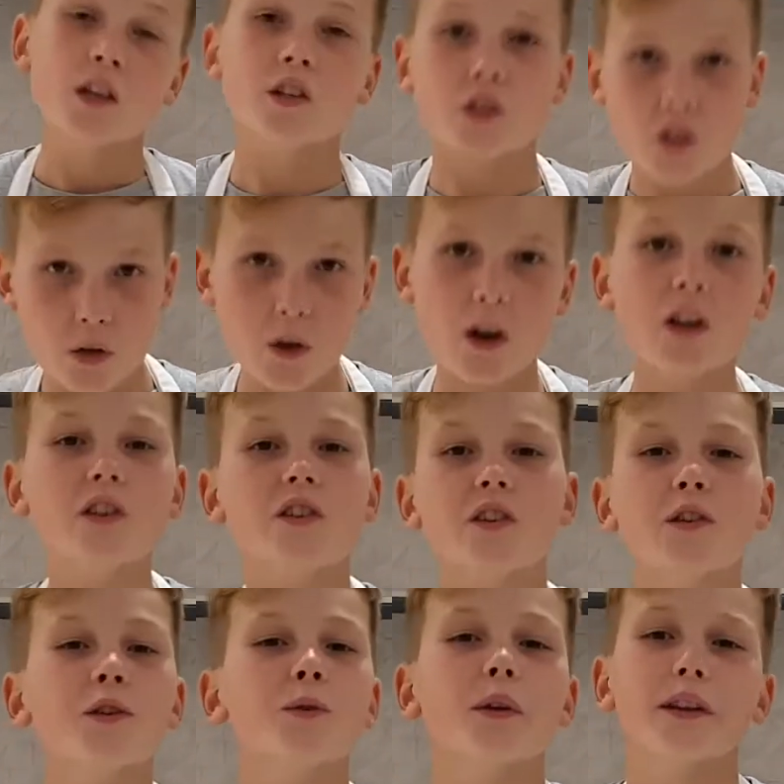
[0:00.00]

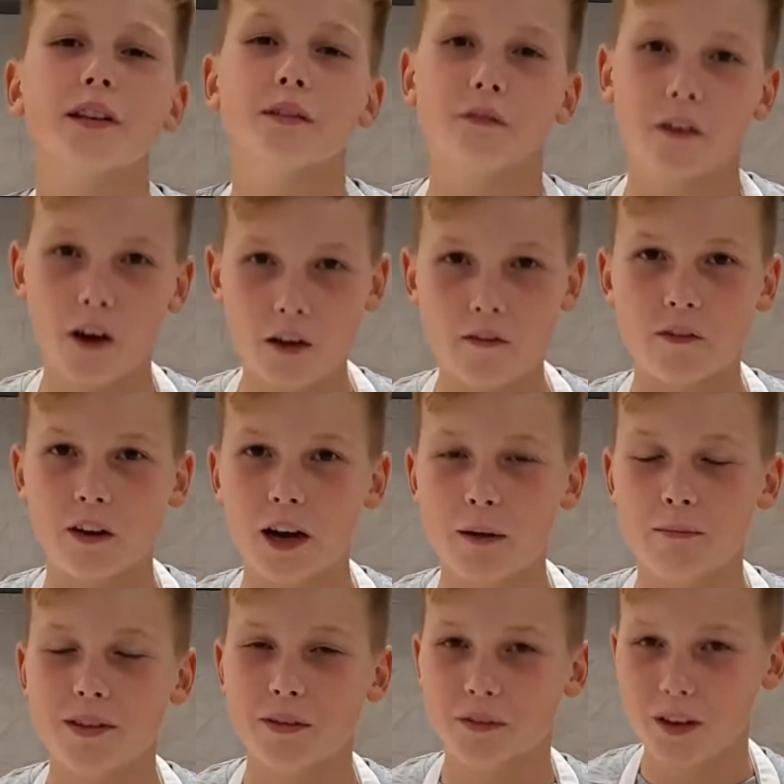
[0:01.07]
225
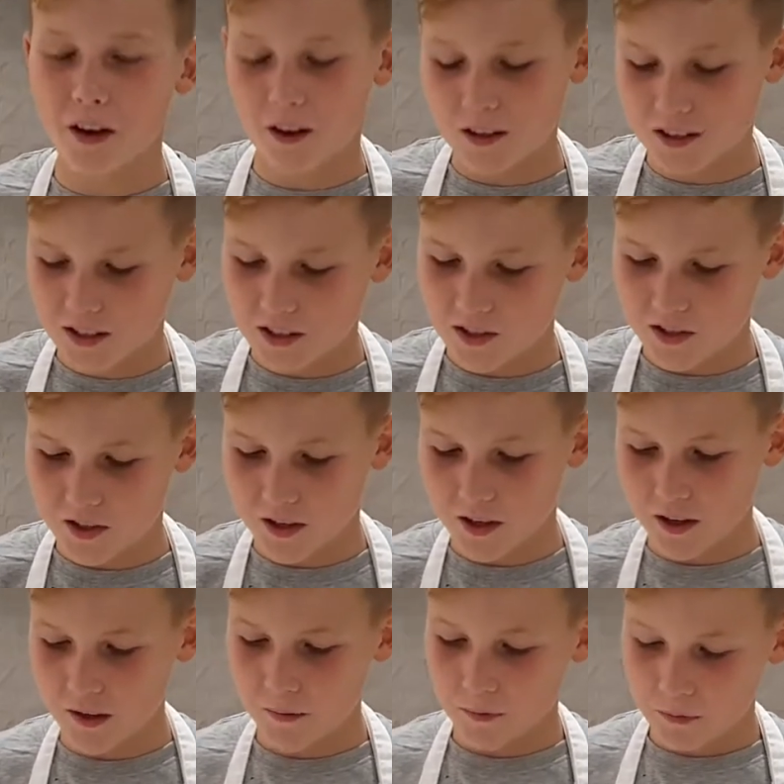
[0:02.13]
grams of caster
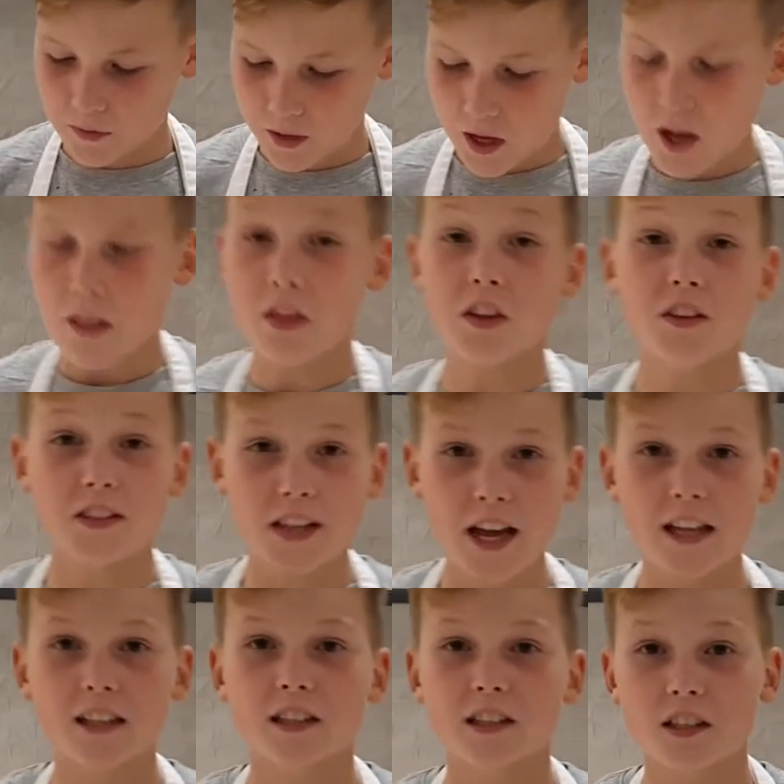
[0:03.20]
sugar, the
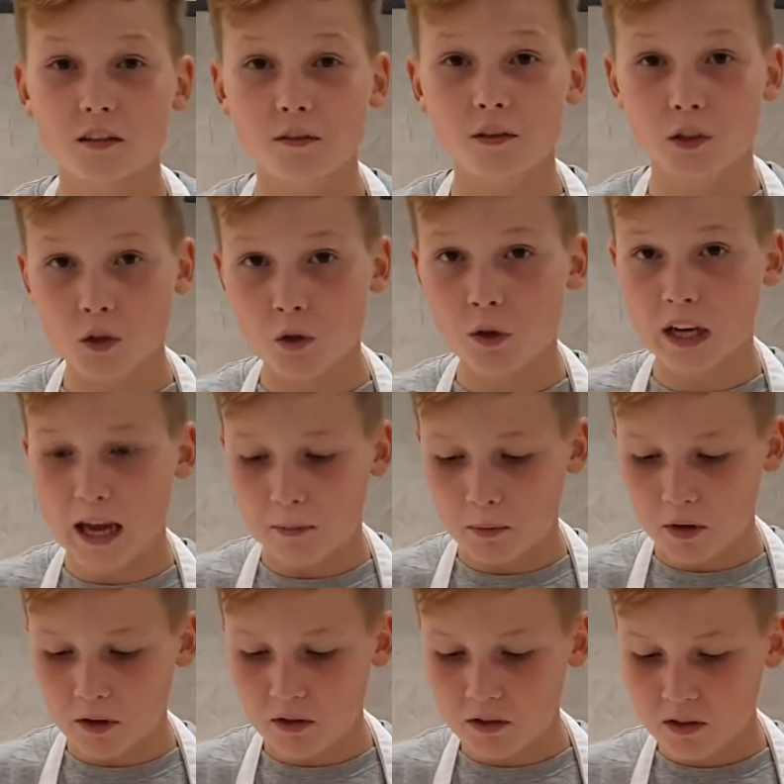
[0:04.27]
zest of 2
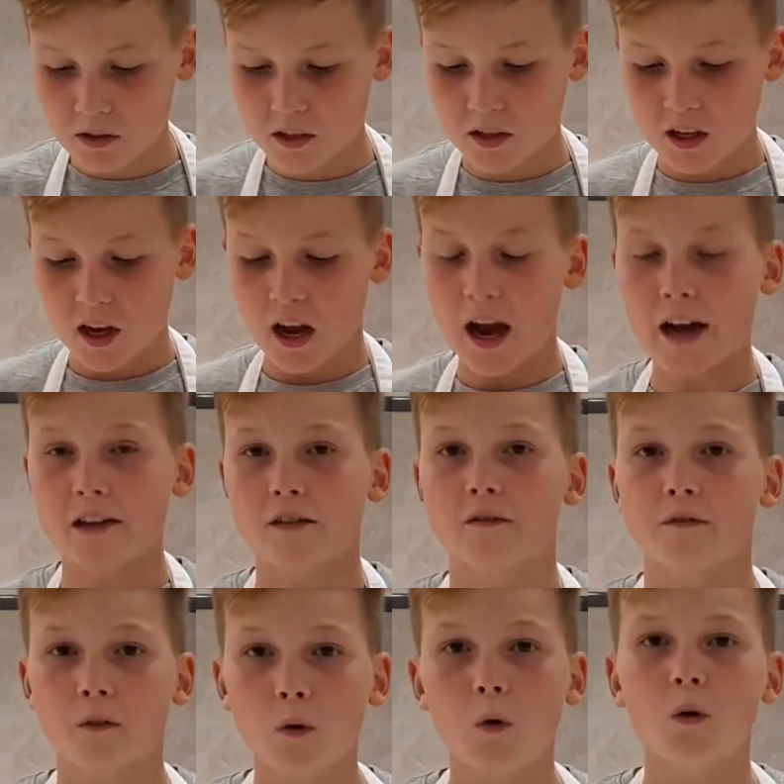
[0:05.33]
lemons, and
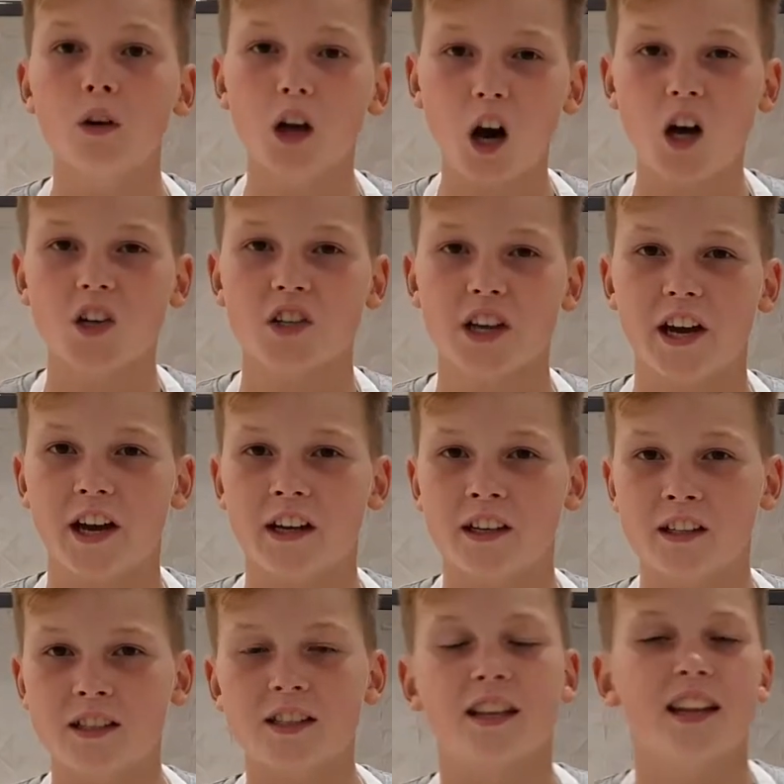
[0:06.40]
4 large
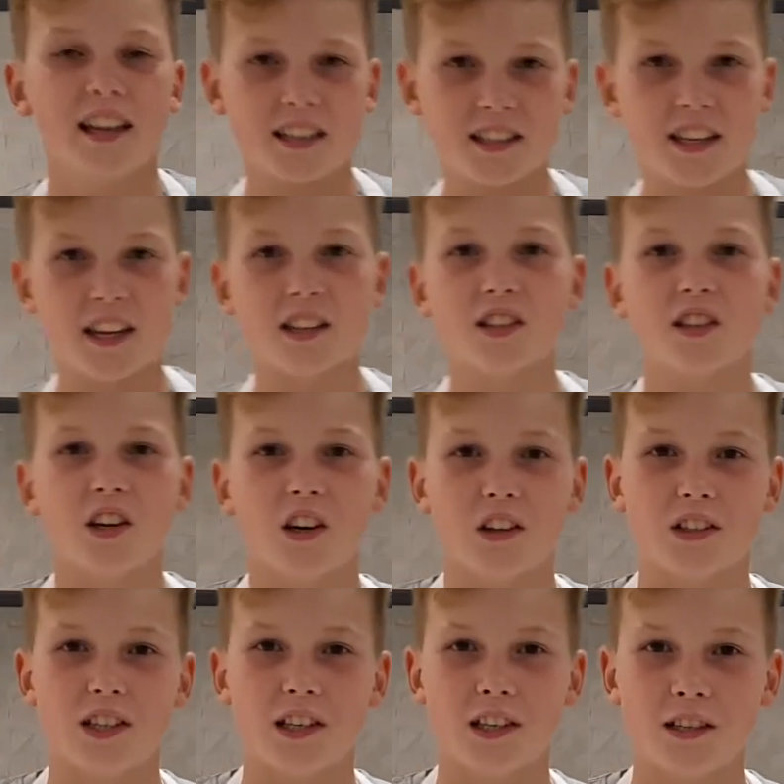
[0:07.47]
eggs. Let's get
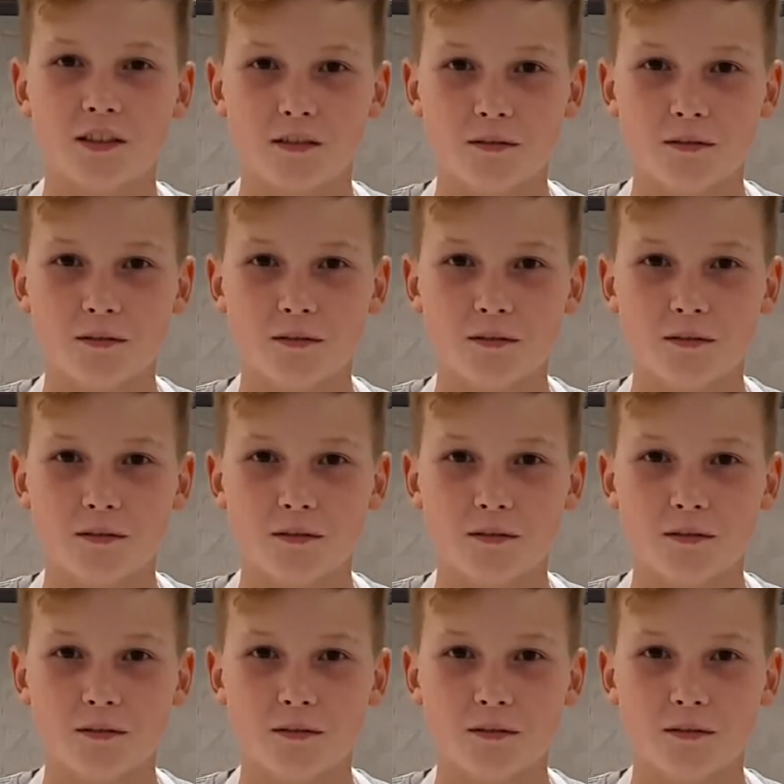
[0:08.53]
started.